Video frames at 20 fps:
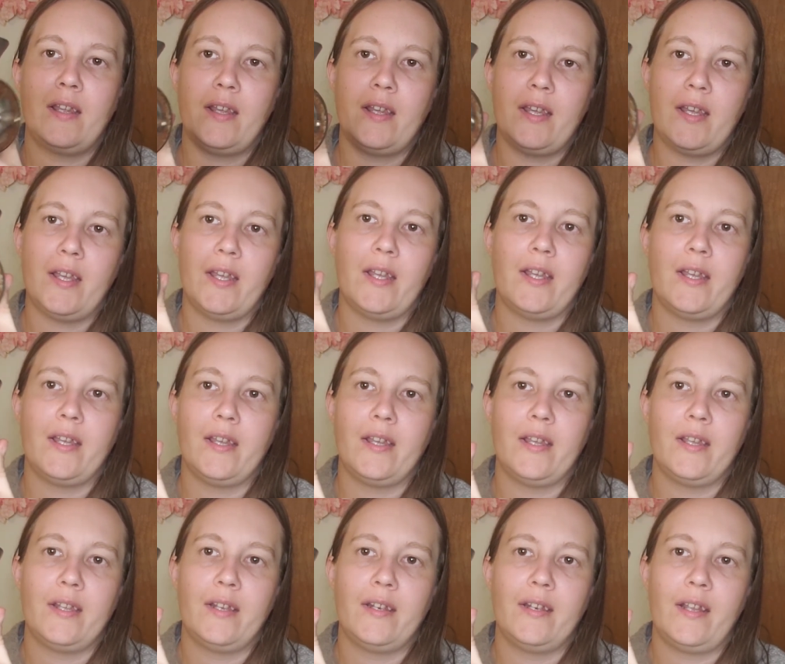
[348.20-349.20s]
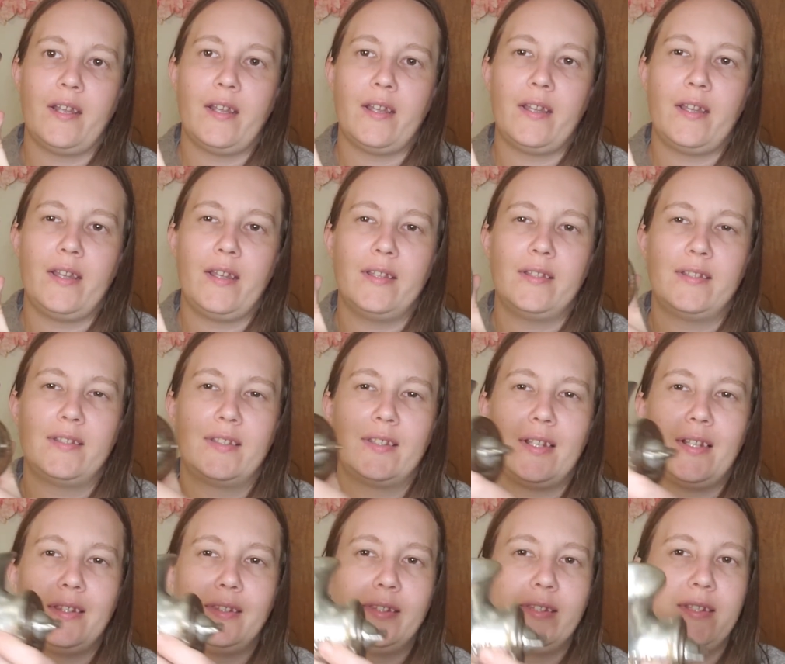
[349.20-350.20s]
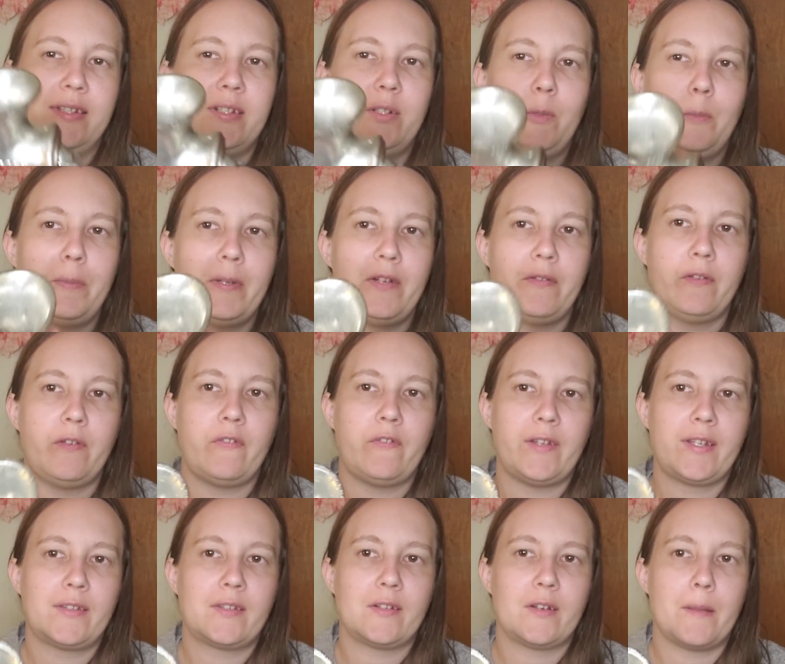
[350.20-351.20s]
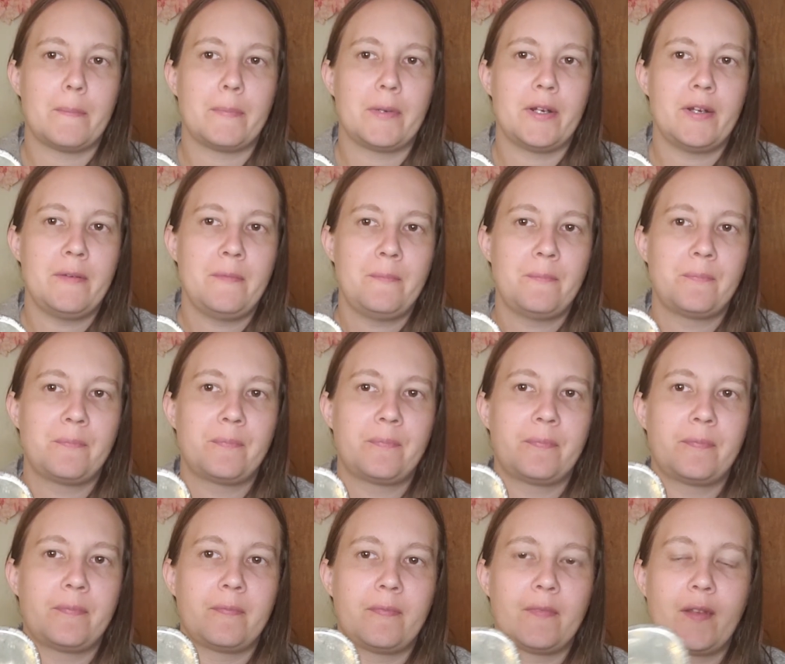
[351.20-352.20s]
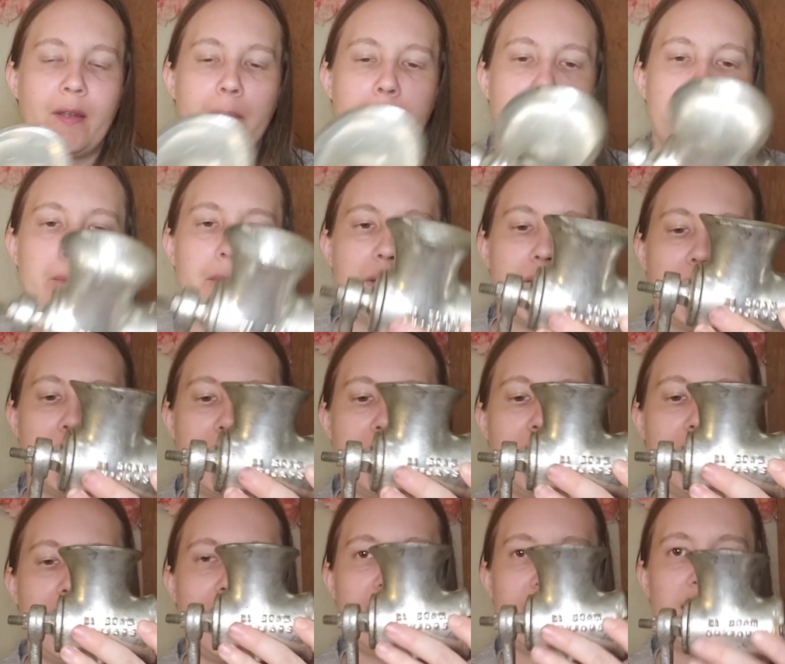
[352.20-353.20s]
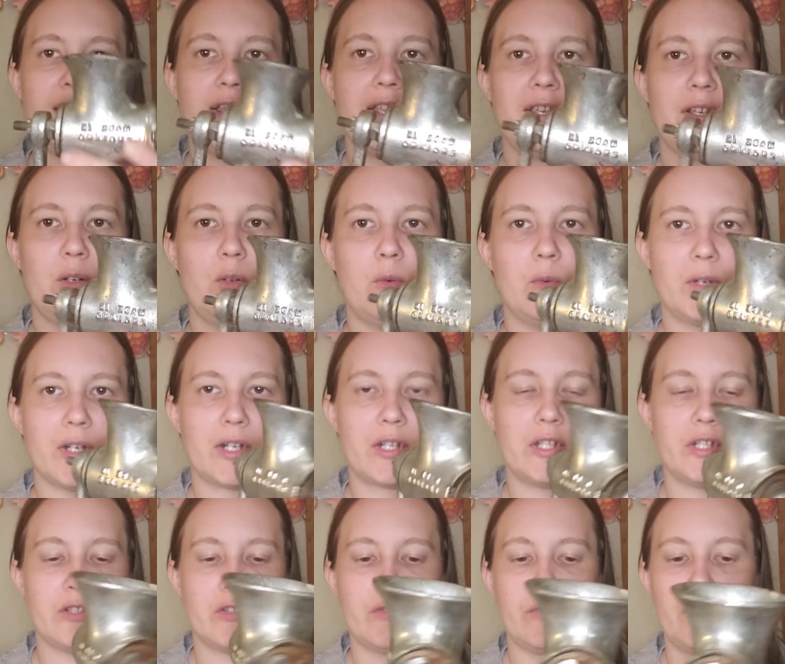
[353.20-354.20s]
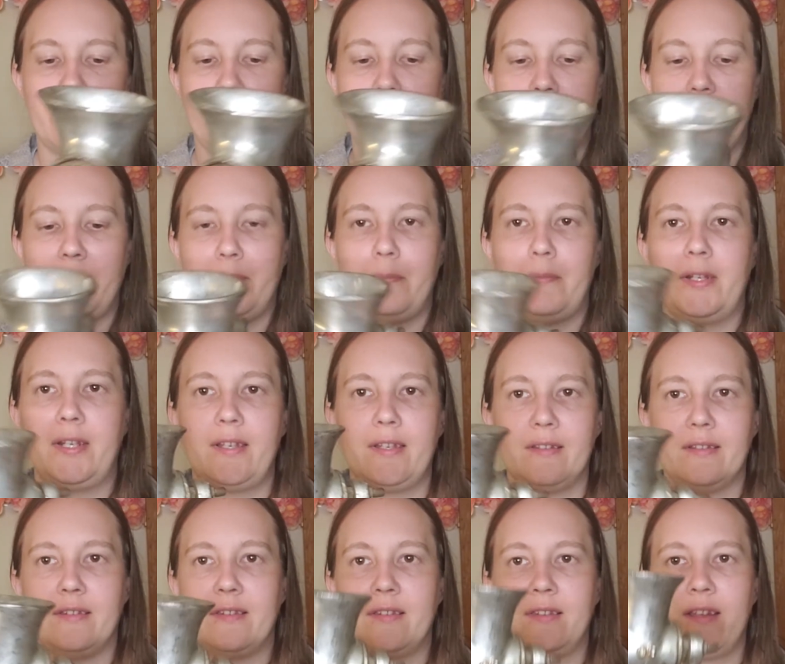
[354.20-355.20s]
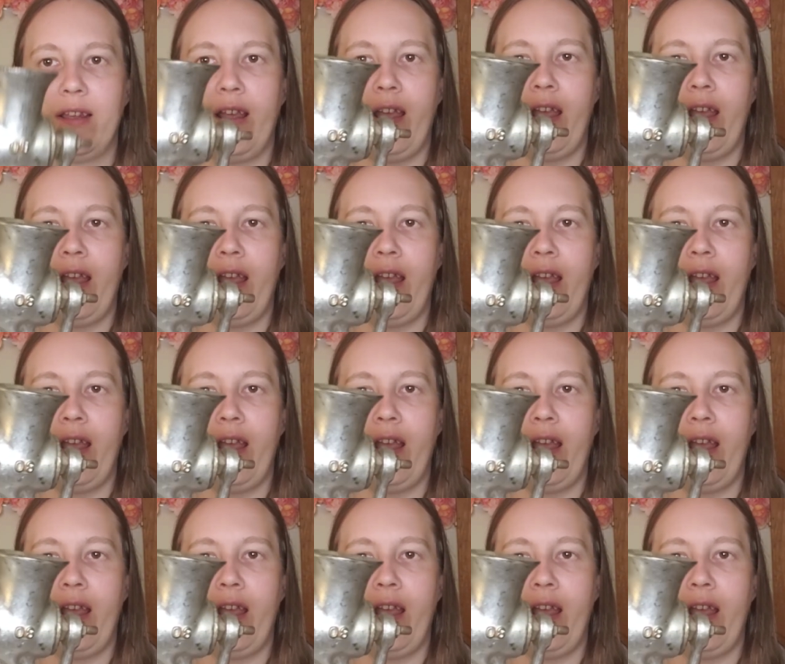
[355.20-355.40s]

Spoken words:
And it's a little bit of a fixer-upper, but I think it'll work just fine because